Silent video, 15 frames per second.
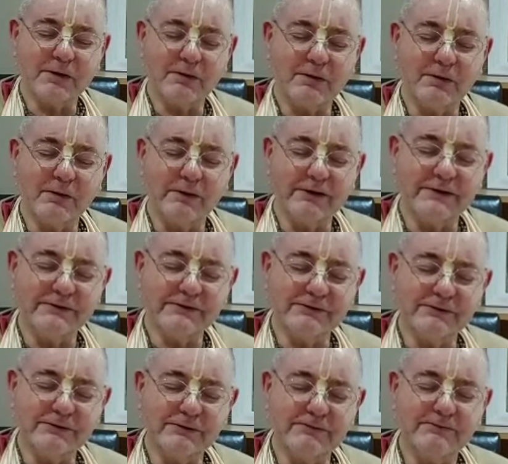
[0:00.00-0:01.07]
were these
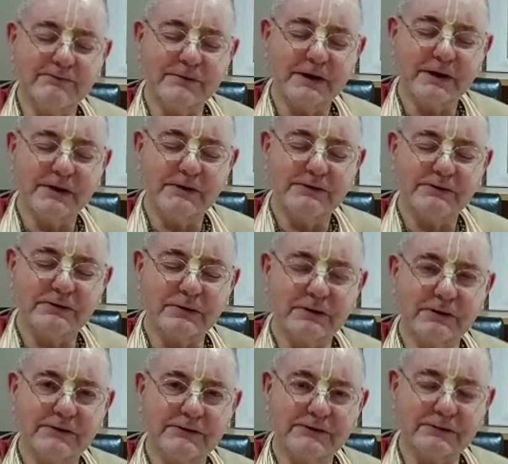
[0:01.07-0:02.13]
two,
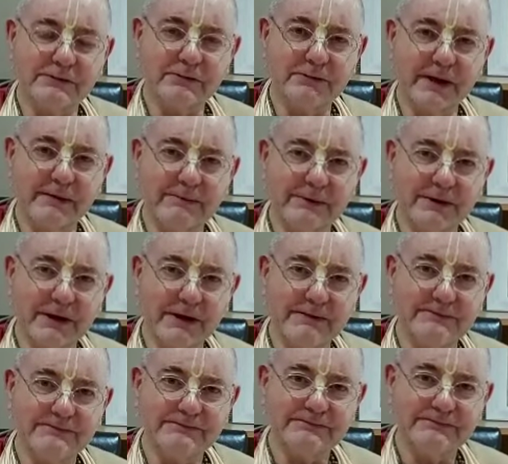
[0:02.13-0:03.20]
Swarup Damodar
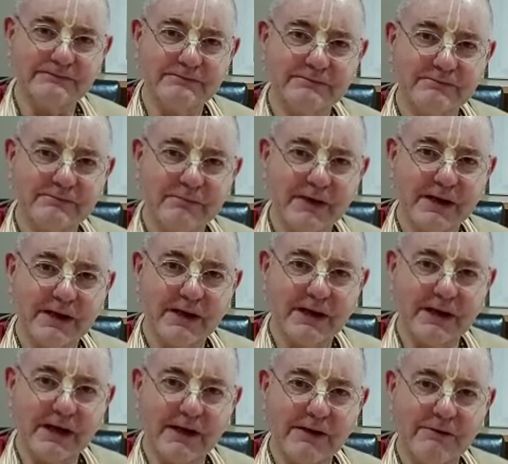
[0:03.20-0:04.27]

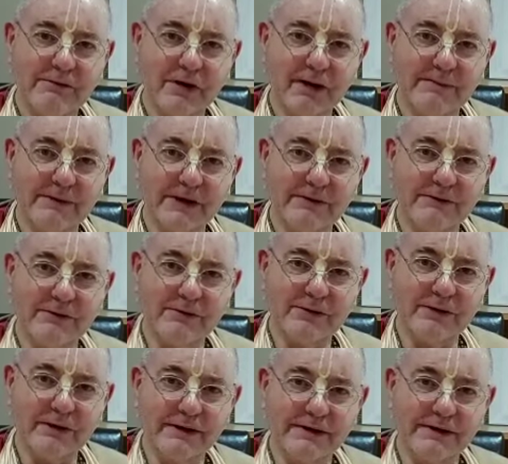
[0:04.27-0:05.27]
and Ramananda Roy.